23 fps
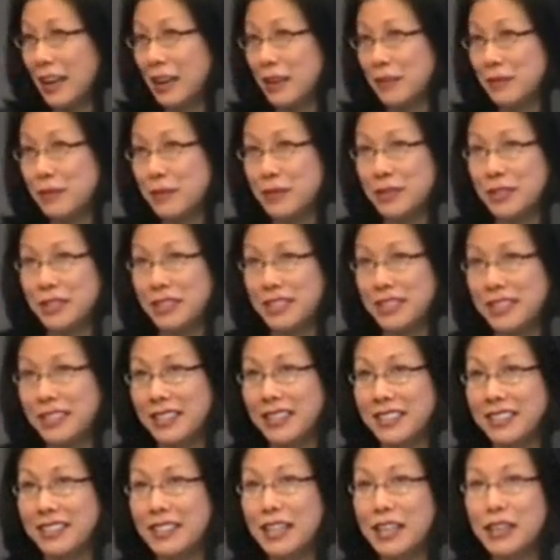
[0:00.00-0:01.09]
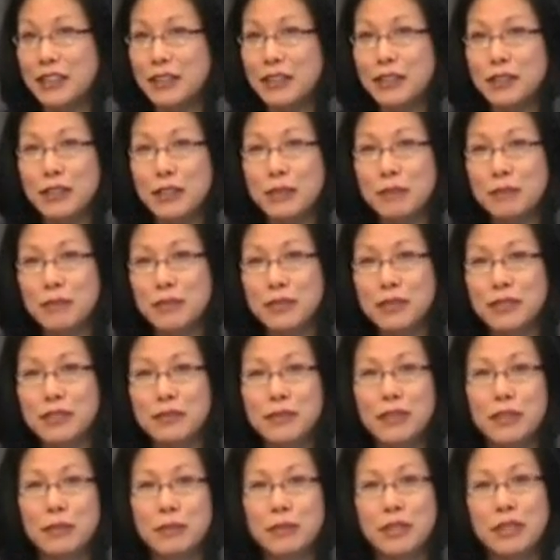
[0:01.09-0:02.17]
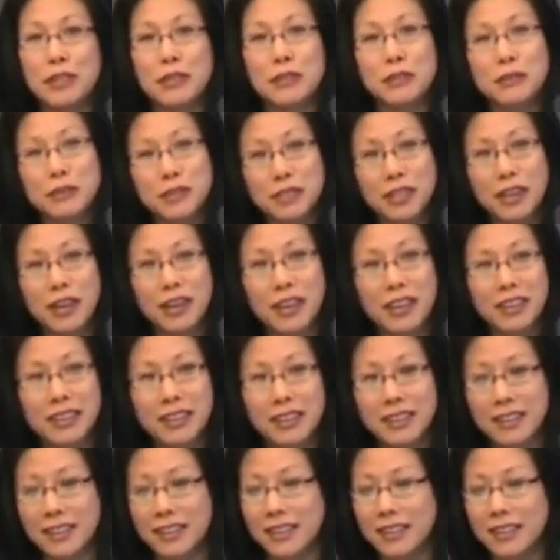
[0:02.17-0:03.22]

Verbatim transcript: I would take the leap to developing a new talk,